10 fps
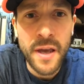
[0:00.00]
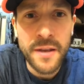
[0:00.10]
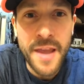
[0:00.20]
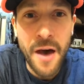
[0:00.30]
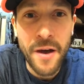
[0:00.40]

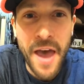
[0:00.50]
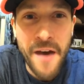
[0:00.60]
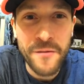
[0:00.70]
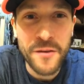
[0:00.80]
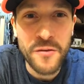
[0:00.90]
now I
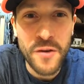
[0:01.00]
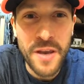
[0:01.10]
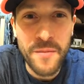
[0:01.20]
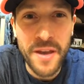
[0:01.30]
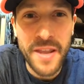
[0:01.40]
have the
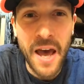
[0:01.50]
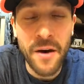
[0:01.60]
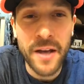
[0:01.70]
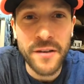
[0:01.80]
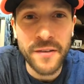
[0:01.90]
dream and now
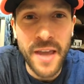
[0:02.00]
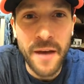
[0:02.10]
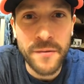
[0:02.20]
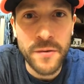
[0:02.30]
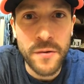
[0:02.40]
I just
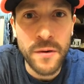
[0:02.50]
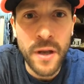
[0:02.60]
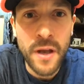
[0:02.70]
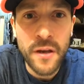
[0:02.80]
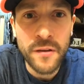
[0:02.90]
have to
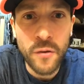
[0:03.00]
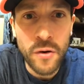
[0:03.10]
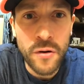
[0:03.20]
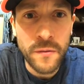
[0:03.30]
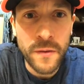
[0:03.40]
sort
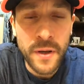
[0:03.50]
of